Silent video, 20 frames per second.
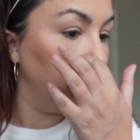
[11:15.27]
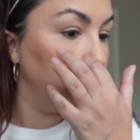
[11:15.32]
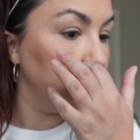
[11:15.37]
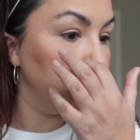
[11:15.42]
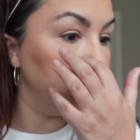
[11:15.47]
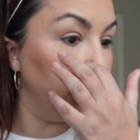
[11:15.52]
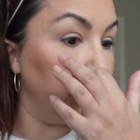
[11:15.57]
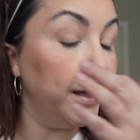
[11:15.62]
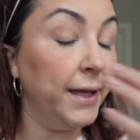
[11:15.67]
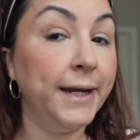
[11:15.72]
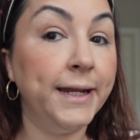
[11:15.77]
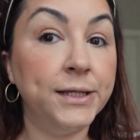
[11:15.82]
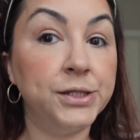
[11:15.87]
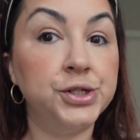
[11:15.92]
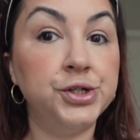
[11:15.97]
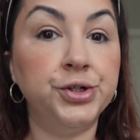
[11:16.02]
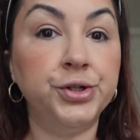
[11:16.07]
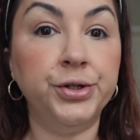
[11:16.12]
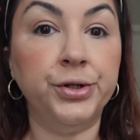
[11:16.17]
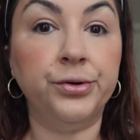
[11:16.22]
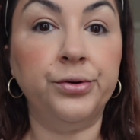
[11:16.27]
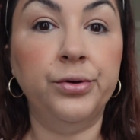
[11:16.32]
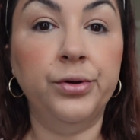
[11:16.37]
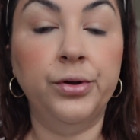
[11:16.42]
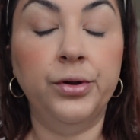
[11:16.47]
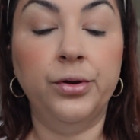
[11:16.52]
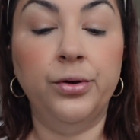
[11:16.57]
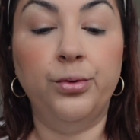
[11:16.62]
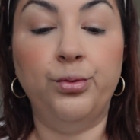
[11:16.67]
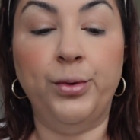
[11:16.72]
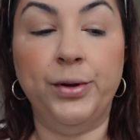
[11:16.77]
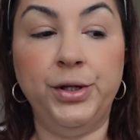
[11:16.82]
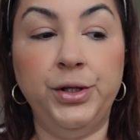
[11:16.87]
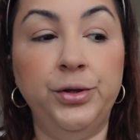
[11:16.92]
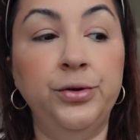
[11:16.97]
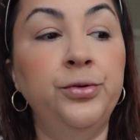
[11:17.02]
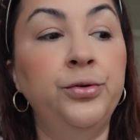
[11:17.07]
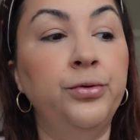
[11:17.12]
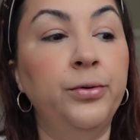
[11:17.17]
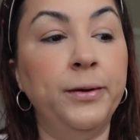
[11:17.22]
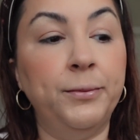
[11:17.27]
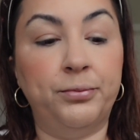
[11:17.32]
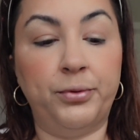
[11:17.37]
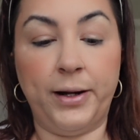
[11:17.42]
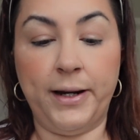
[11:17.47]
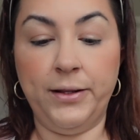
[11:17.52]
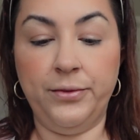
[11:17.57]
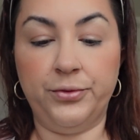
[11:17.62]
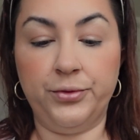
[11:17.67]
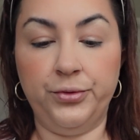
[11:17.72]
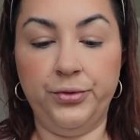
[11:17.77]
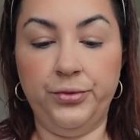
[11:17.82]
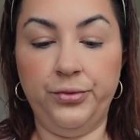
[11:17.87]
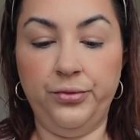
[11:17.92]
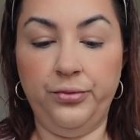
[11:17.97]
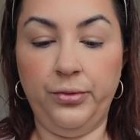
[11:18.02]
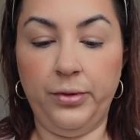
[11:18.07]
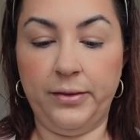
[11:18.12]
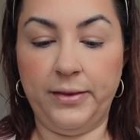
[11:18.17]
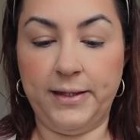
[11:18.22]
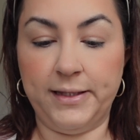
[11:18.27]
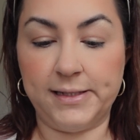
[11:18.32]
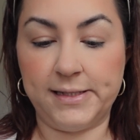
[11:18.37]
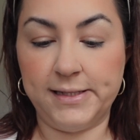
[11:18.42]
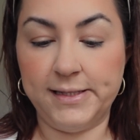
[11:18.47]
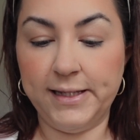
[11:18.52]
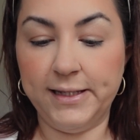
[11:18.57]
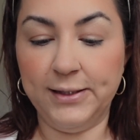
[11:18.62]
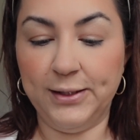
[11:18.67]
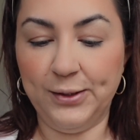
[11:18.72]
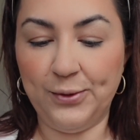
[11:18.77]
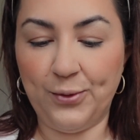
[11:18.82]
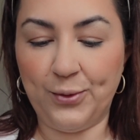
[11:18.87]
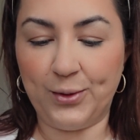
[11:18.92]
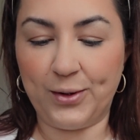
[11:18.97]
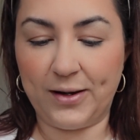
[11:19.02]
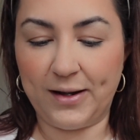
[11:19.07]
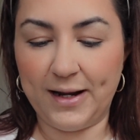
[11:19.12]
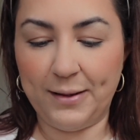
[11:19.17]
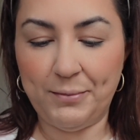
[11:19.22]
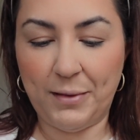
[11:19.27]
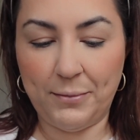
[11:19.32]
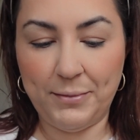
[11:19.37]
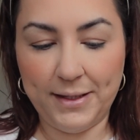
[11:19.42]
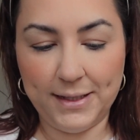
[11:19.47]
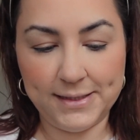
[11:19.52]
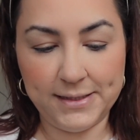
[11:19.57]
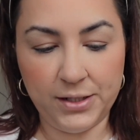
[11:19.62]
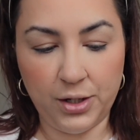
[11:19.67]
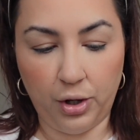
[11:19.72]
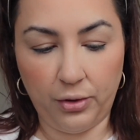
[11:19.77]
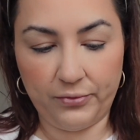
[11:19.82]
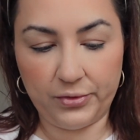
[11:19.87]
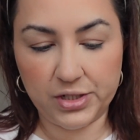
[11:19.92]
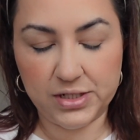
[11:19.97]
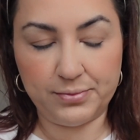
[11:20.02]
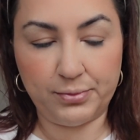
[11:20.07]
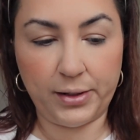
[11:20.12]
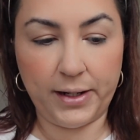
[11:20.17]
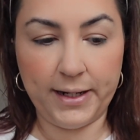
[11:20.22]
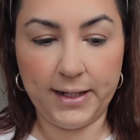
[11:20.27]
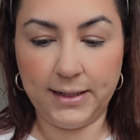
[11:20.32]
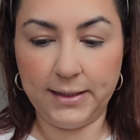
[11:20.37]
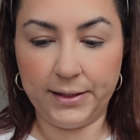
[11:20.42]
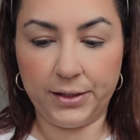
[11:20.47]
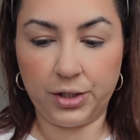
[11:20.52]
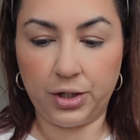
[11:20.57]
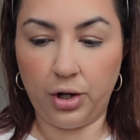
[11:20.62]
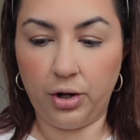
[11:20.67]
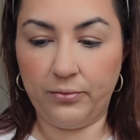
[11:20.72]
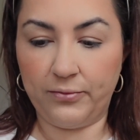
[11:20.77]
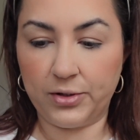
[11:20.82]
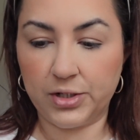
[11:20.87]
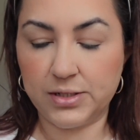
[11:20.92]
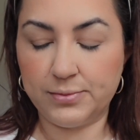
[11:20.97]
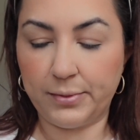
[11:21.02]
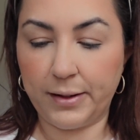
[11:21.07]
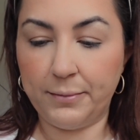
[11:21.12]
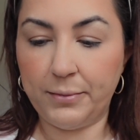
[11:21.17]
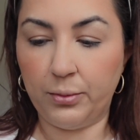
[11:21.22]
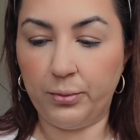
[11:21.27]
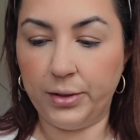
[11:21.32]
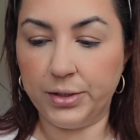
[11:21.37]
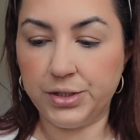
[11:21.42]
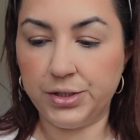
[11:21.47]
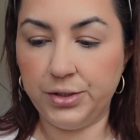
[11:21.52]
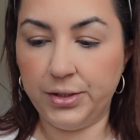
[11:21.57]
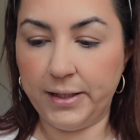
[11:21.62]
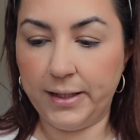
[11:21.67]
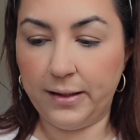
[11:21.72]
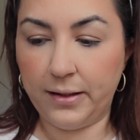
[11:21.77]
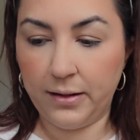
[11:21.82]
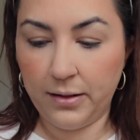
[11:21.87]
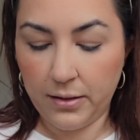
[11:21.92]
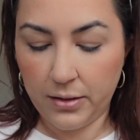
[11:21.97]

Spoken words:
So it is true. When you break through the seal, or maybe it's an overspray, a glitter overspray, but once you get